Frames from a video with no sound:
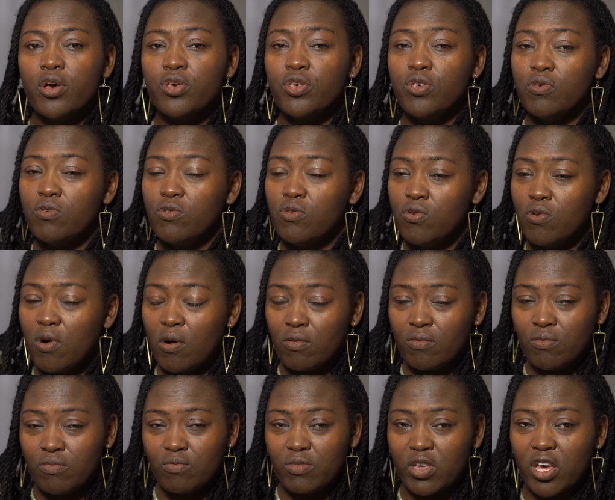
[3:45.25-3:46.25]

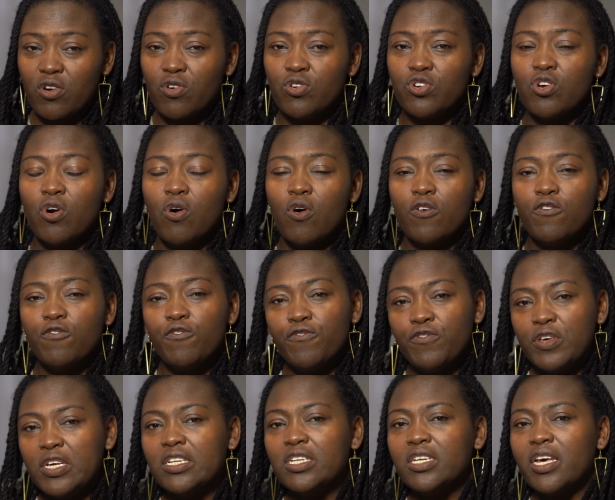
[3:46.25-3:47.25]
You get on your own
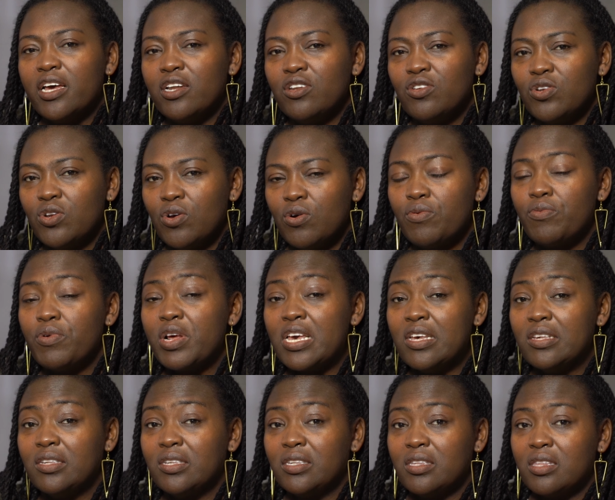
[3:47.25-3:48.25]
feet and,
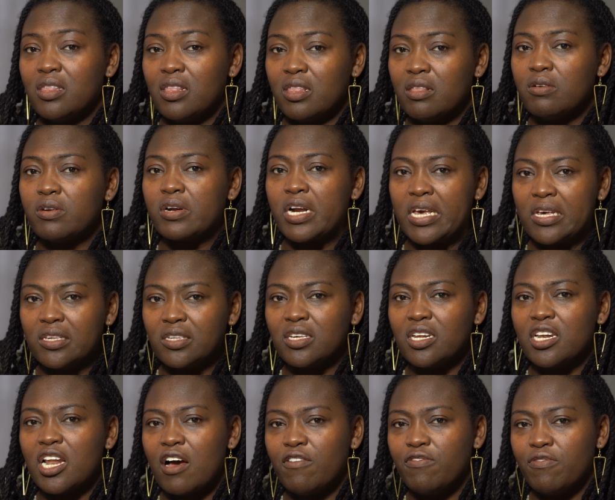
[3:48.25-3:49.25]
raise
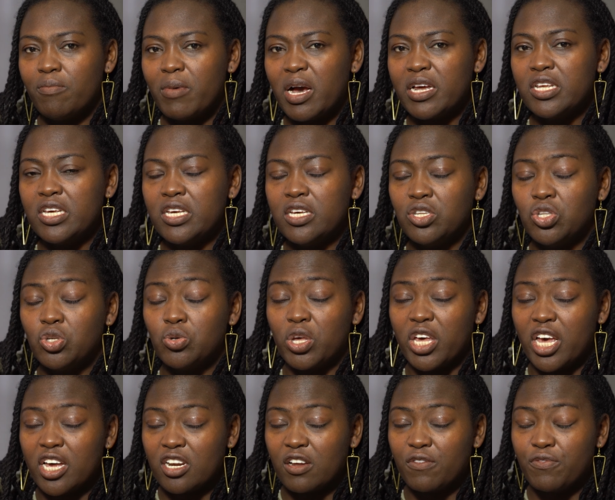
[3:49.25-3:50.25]
enough money to
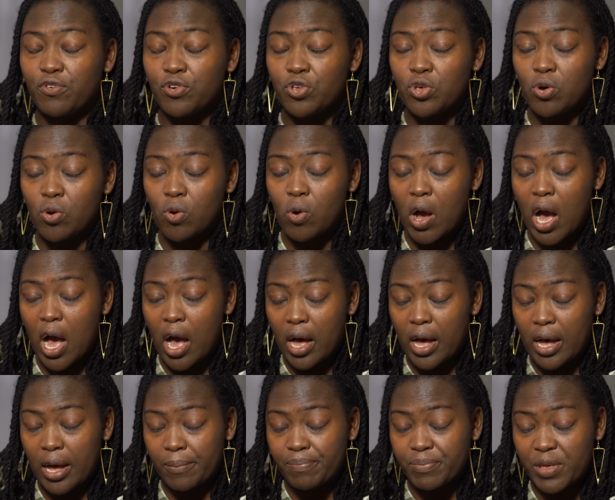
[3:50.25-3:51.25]
cater for your
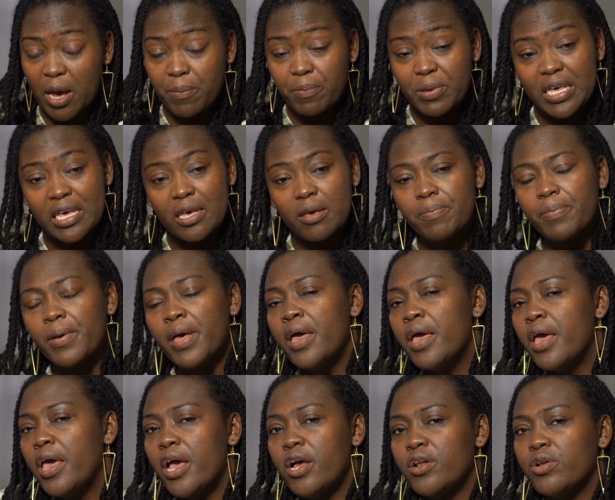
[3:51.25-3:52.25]
upkeep
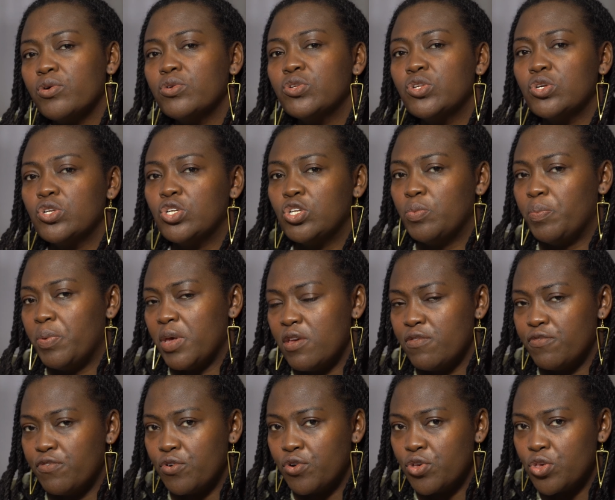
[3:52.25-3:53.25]
and also to pay
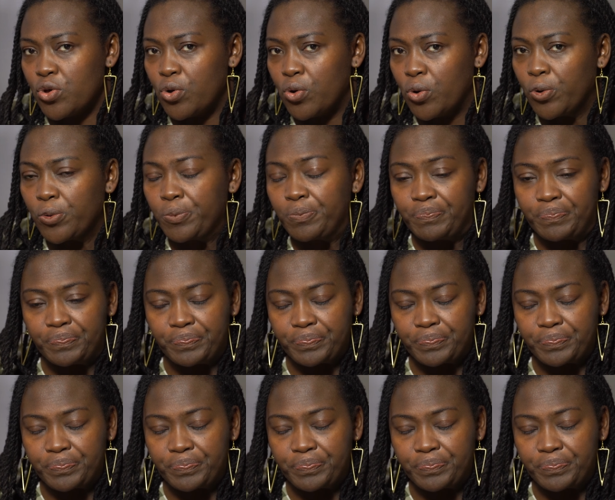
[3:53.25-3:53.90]
for your